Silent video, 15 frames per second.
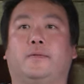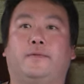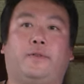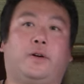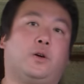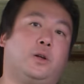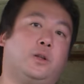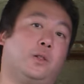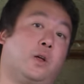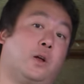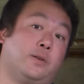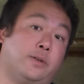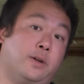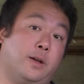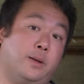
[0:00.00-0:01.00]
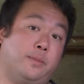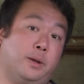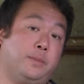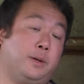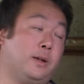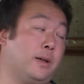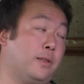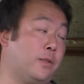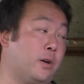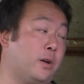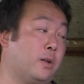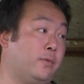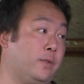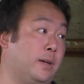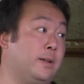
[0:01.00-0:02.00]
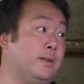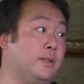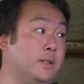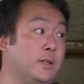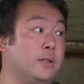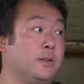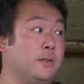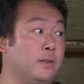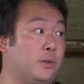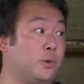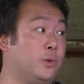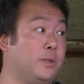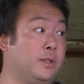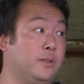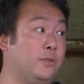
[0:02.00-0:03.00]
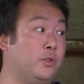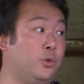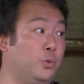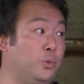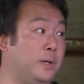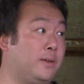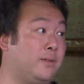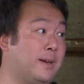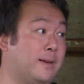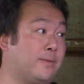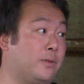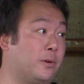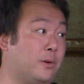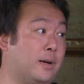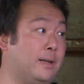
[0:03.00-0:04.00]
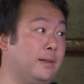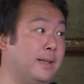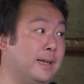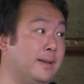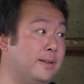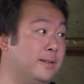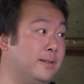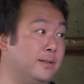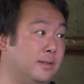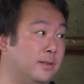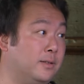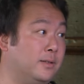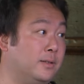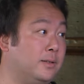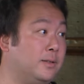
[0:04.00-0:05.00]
Very long time. I mean, I thought of the idea literally 2 weeks after I landed in London.